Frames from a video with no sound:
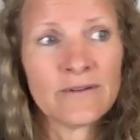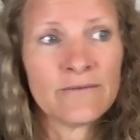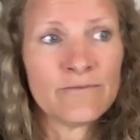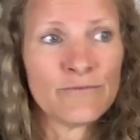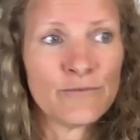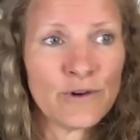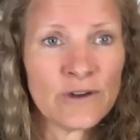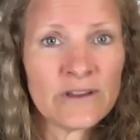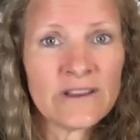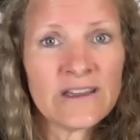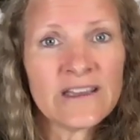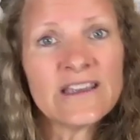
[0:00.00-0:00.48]

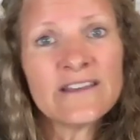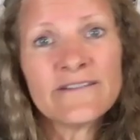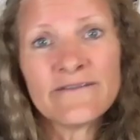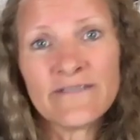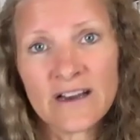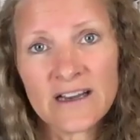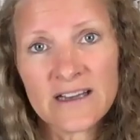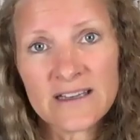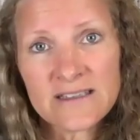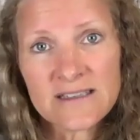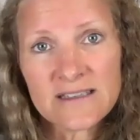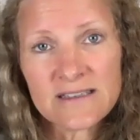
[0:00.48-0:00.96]
relieve
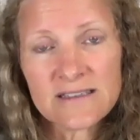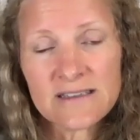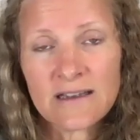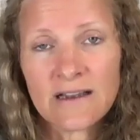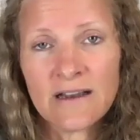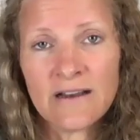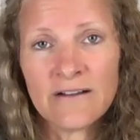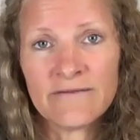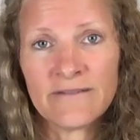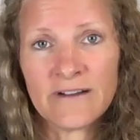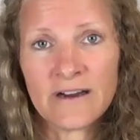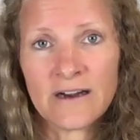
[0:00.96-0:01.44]
us
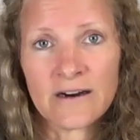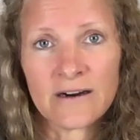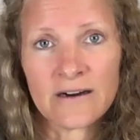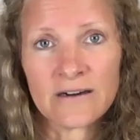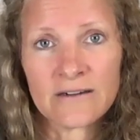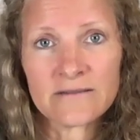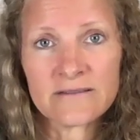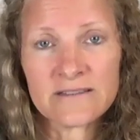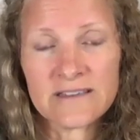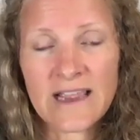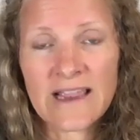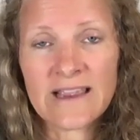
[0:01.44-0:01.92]
of
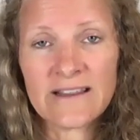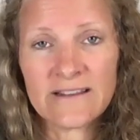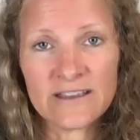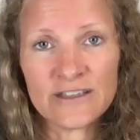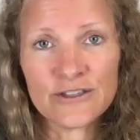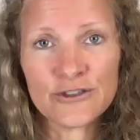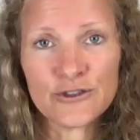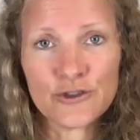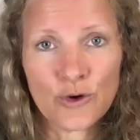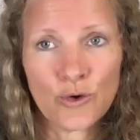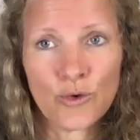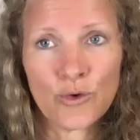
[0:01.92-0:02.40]
our daily
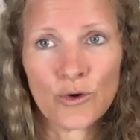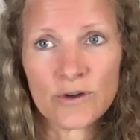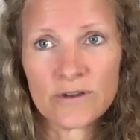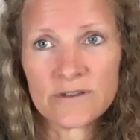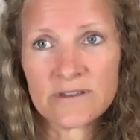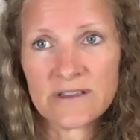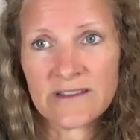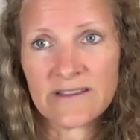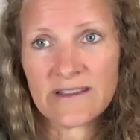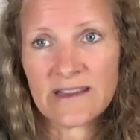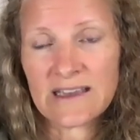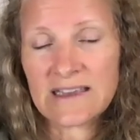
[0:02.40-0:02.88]
chores
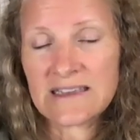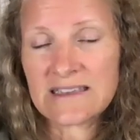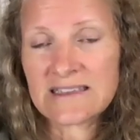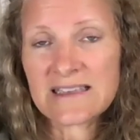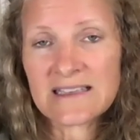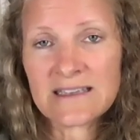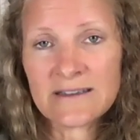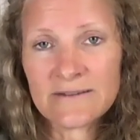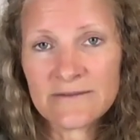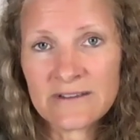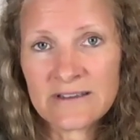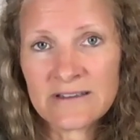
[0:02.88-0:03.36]
and things.
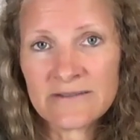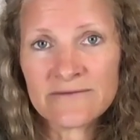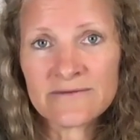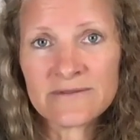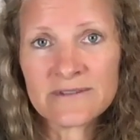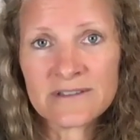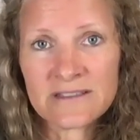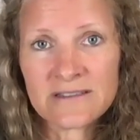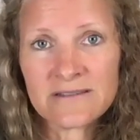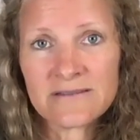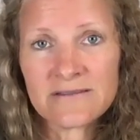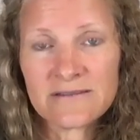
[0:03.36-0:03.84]
It
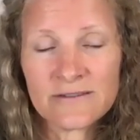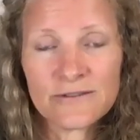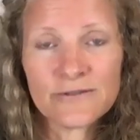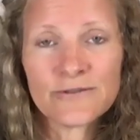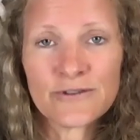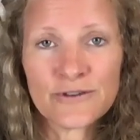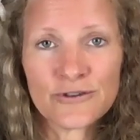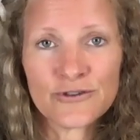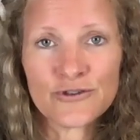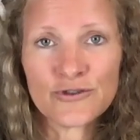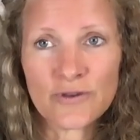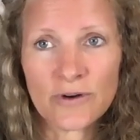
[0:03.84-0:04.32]
was to
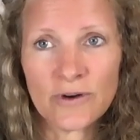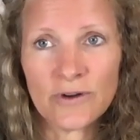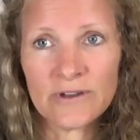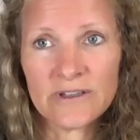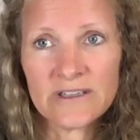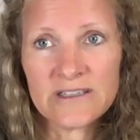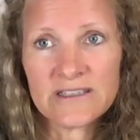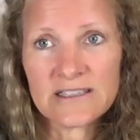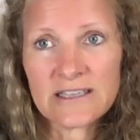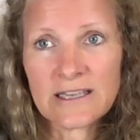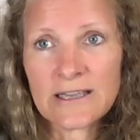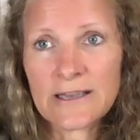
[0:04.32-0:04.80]
control
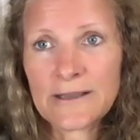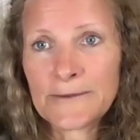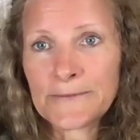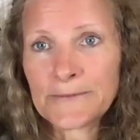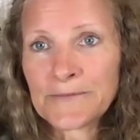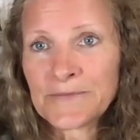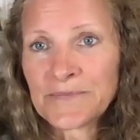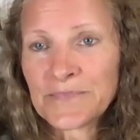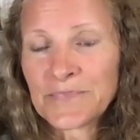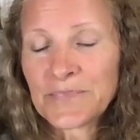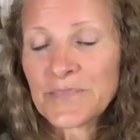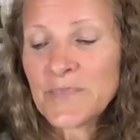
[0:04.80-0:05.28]
us.
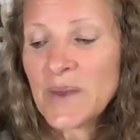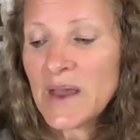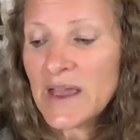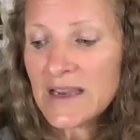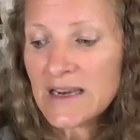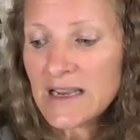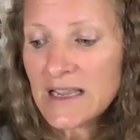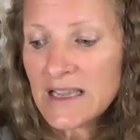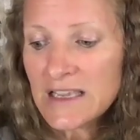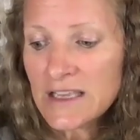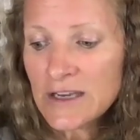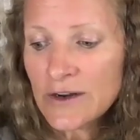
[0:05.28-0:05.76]

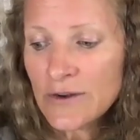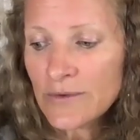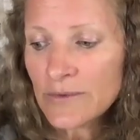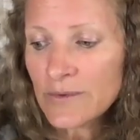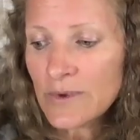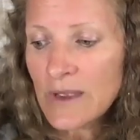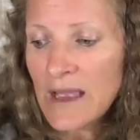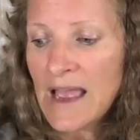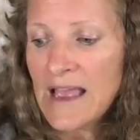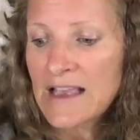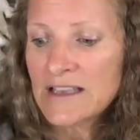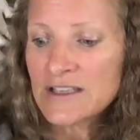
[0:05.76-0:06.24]
But,
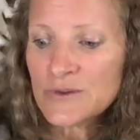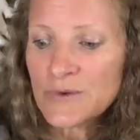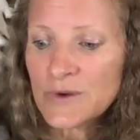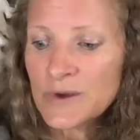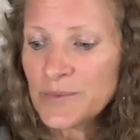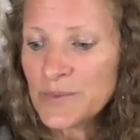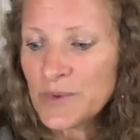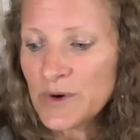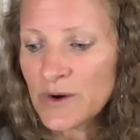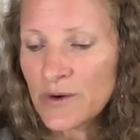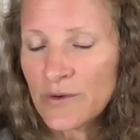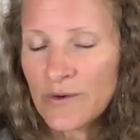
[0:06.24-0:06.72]
as we
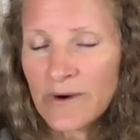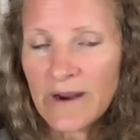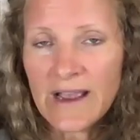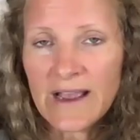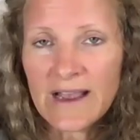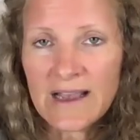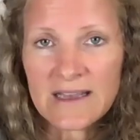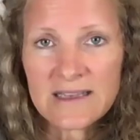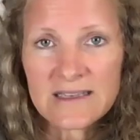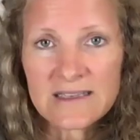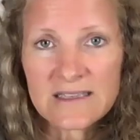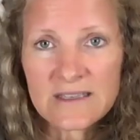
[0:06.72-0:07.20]

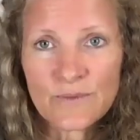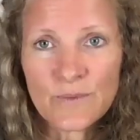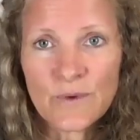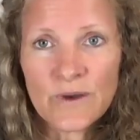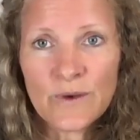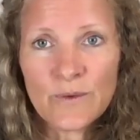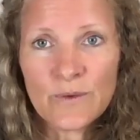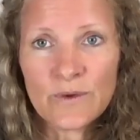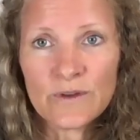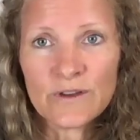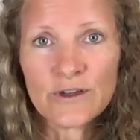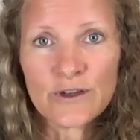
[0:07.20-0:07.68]
progress, we
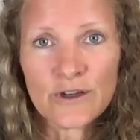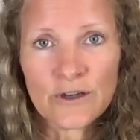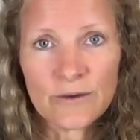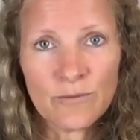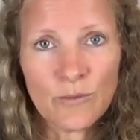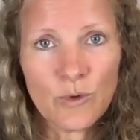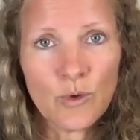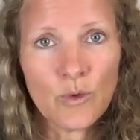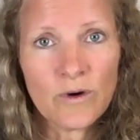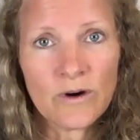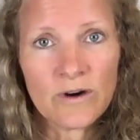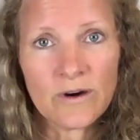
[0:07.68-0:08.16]
will learn
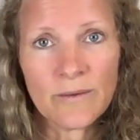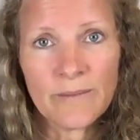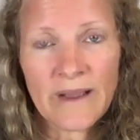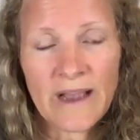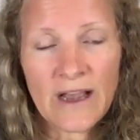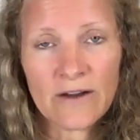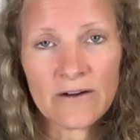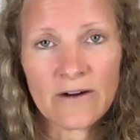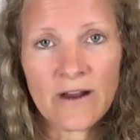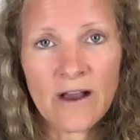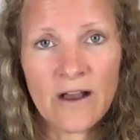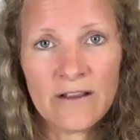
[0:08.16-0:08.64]
more
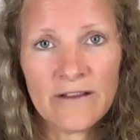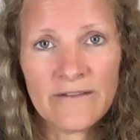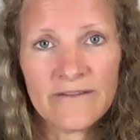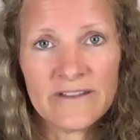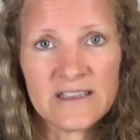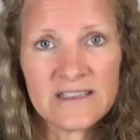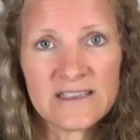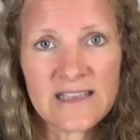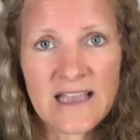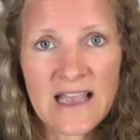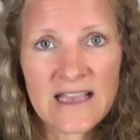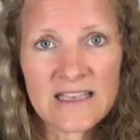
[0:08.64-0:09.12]
about all of
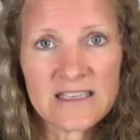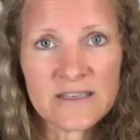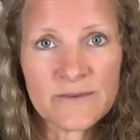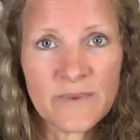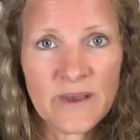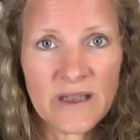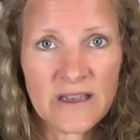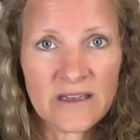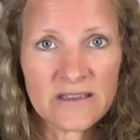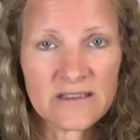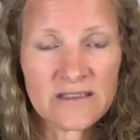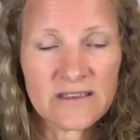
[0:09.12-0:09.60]
these
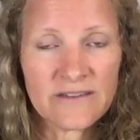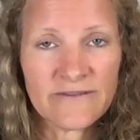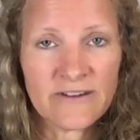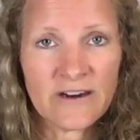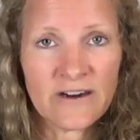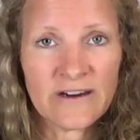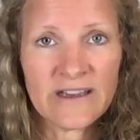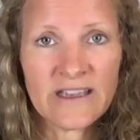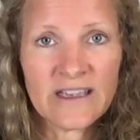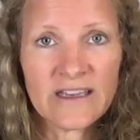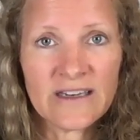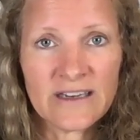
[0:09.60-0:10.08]
aspects of our
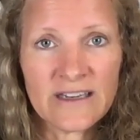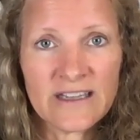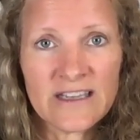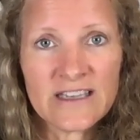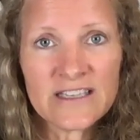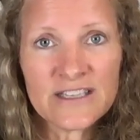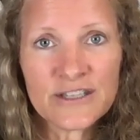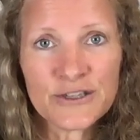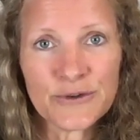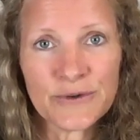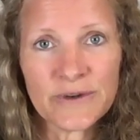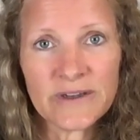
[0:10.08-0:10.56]
hidden
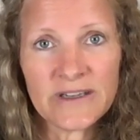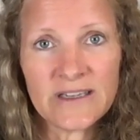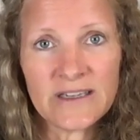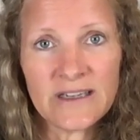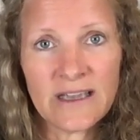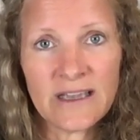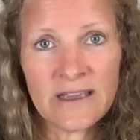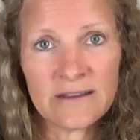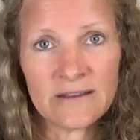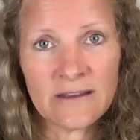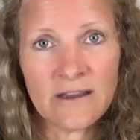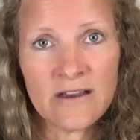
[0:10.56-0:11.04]
history
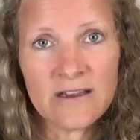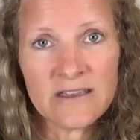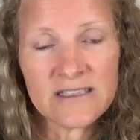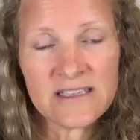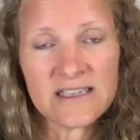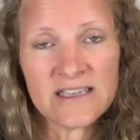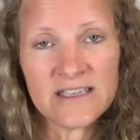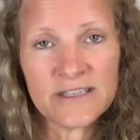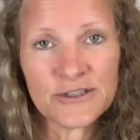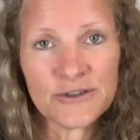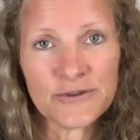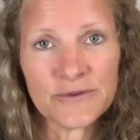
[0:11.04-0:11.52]
and lost
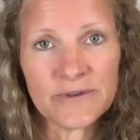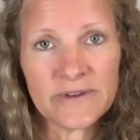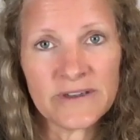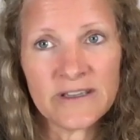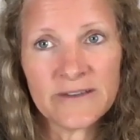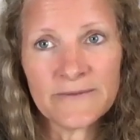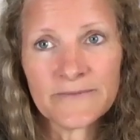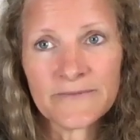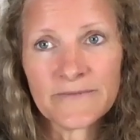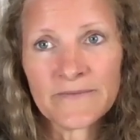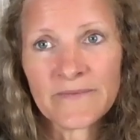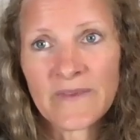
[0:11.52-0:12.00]
history
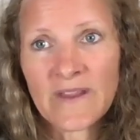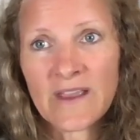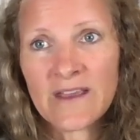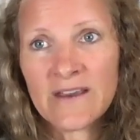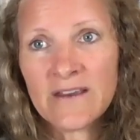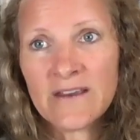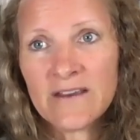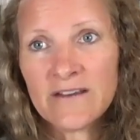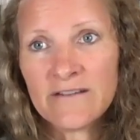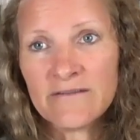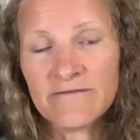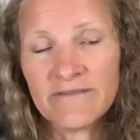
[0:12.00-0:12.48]

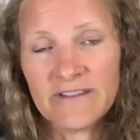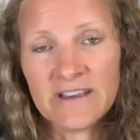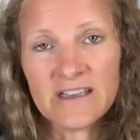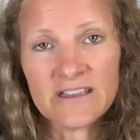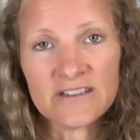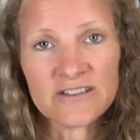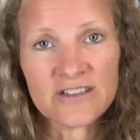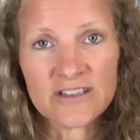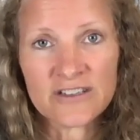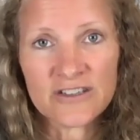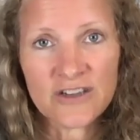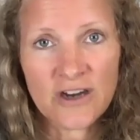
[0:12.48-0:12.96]
via
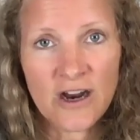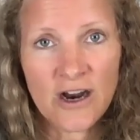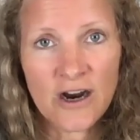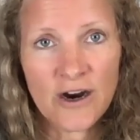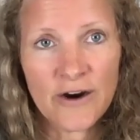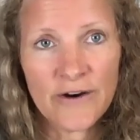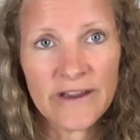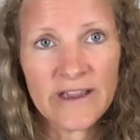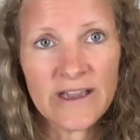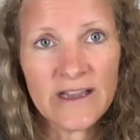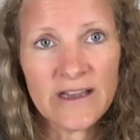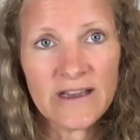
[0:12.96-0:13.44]

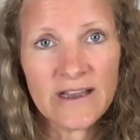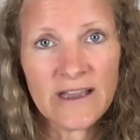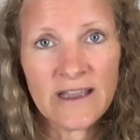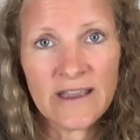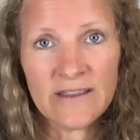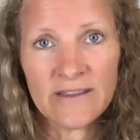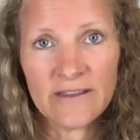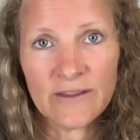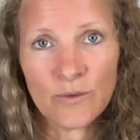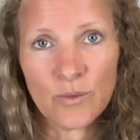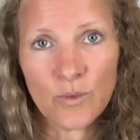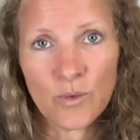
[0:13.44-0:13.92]
Tataria
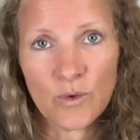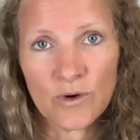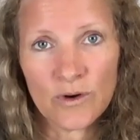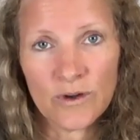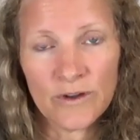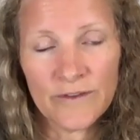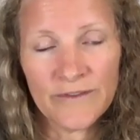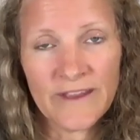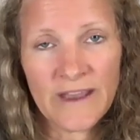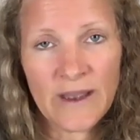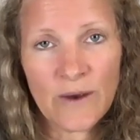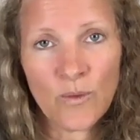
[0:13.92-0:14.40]
and the
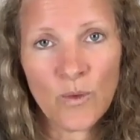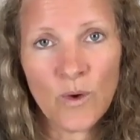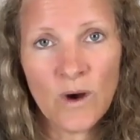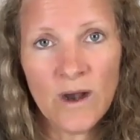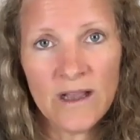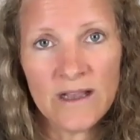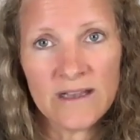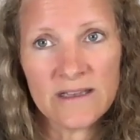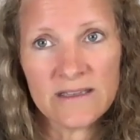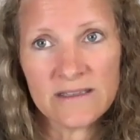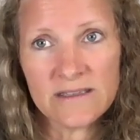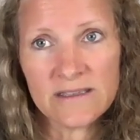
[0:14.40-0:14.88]
world that
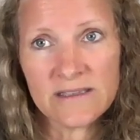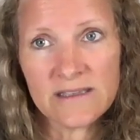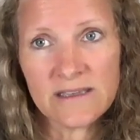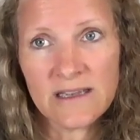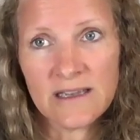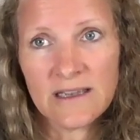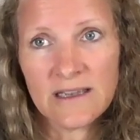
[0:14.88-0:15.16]
was.